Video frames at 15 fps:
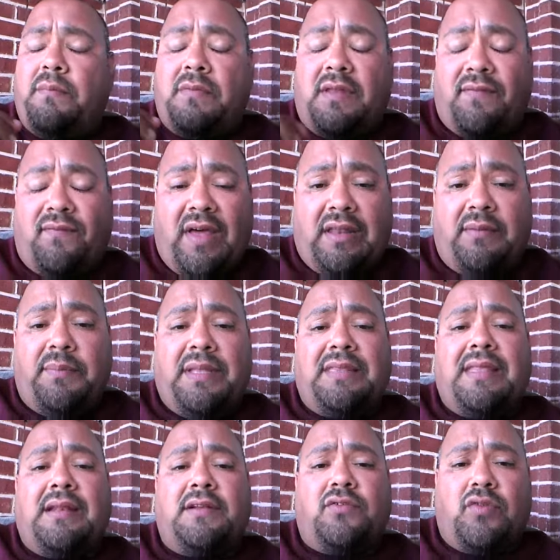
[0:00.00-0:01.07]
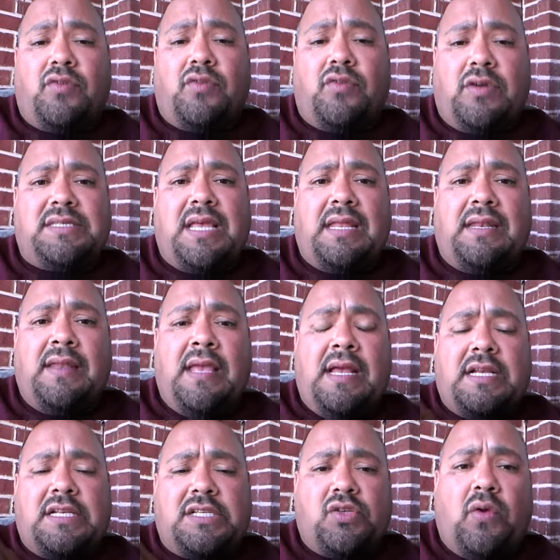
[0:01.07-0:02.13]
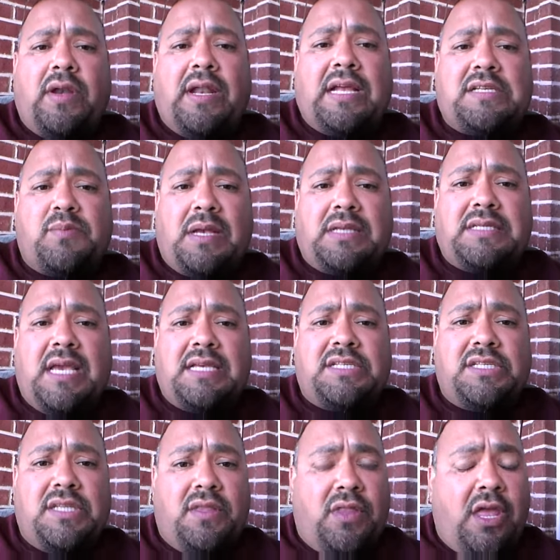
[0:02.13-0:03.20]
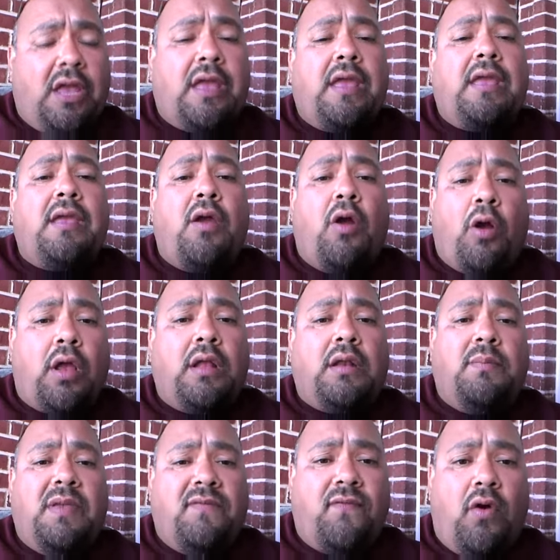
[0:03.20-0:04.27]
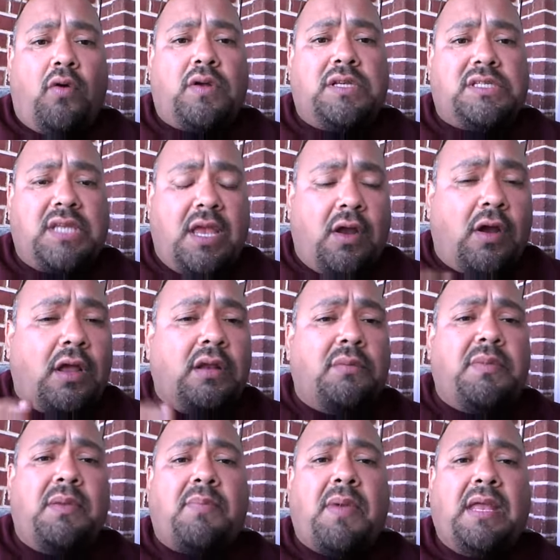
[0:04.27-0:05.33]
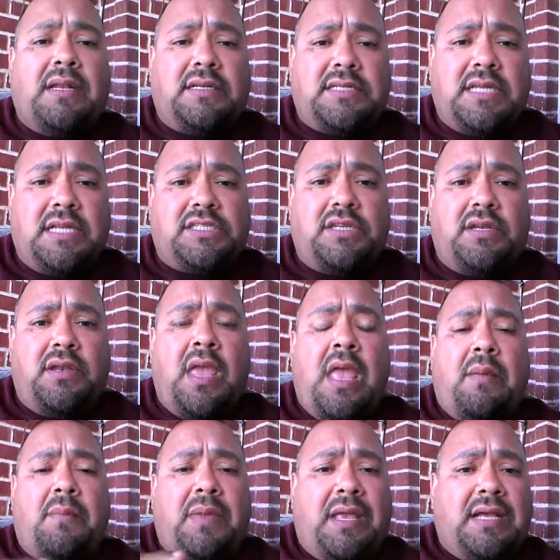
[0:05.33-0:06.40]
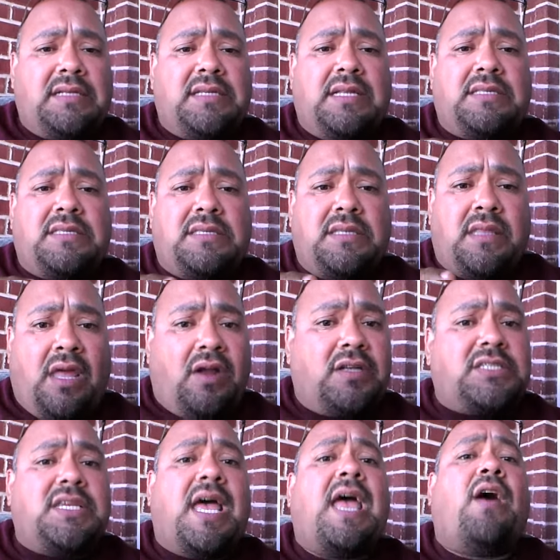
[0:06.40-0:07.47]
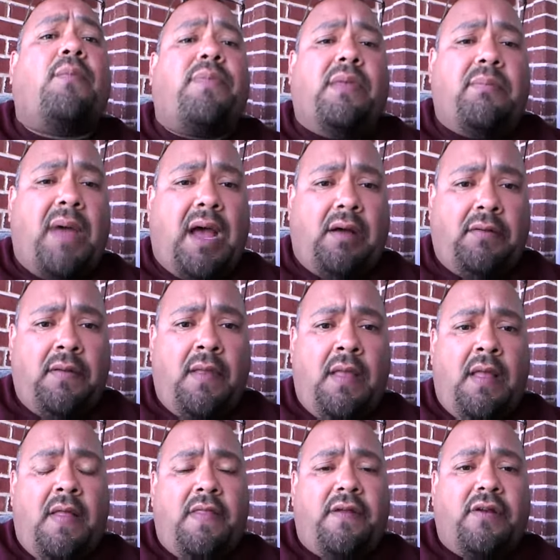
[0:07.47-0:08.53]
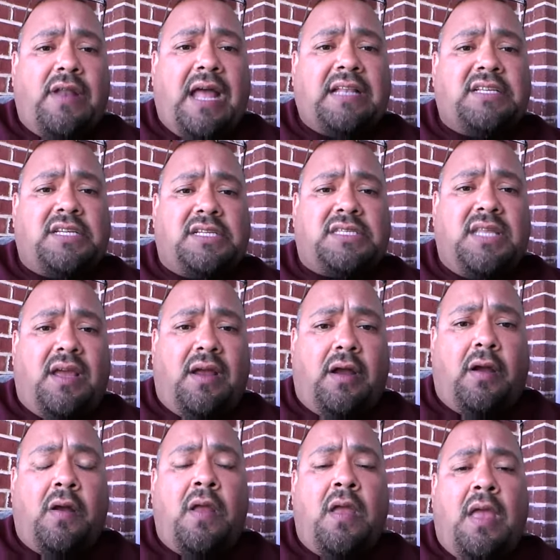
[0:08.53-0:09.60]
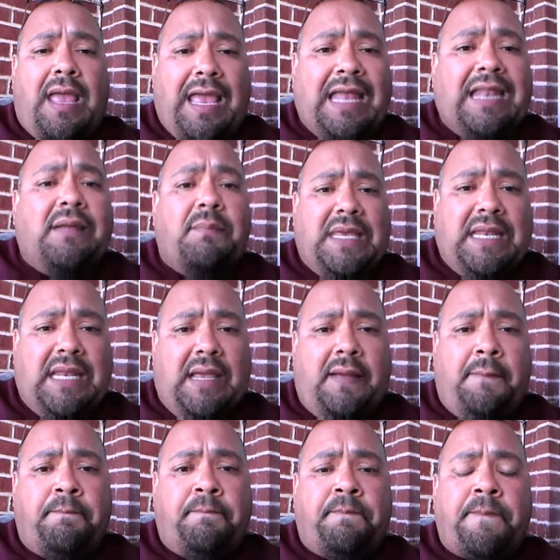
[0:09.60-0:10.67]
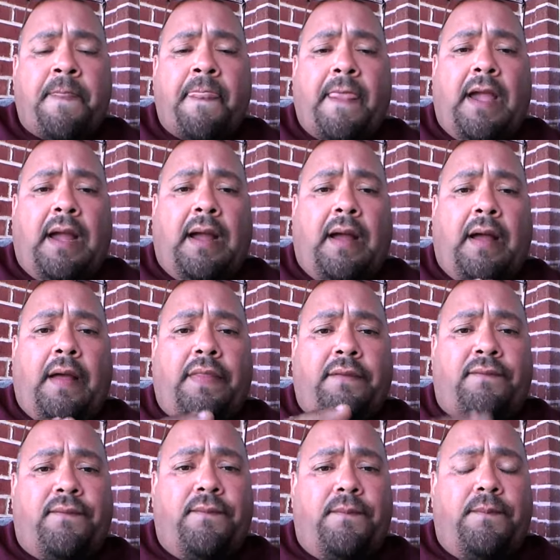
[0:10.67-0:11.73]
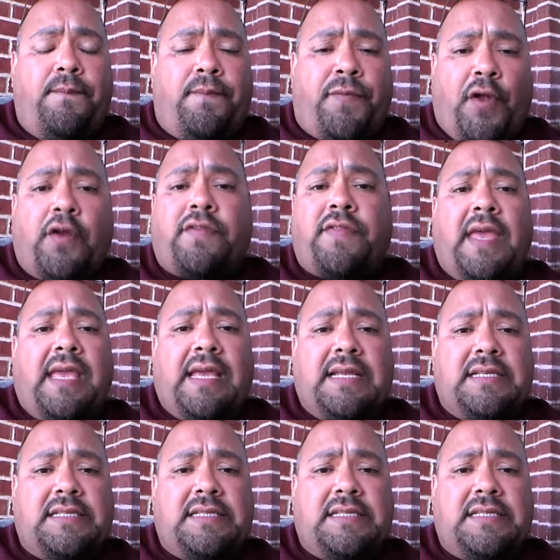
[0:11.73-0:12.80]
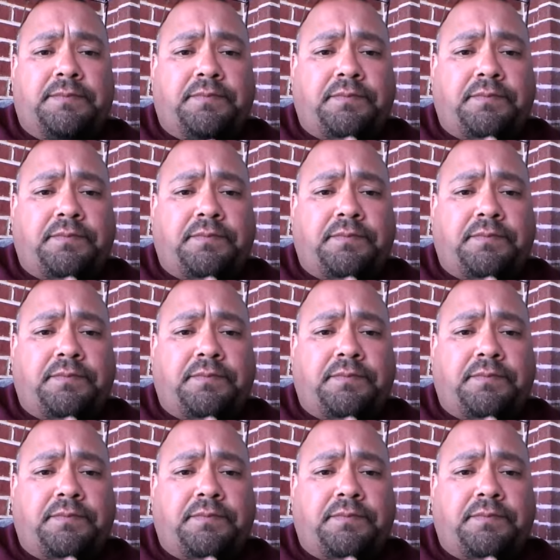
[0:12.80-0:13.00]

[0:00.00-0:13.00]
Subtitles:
development that addresses that student expectation. They are going to be focused. They are going to be paying attention because it's there to help them out. They're not just there in a meeting. The third thing is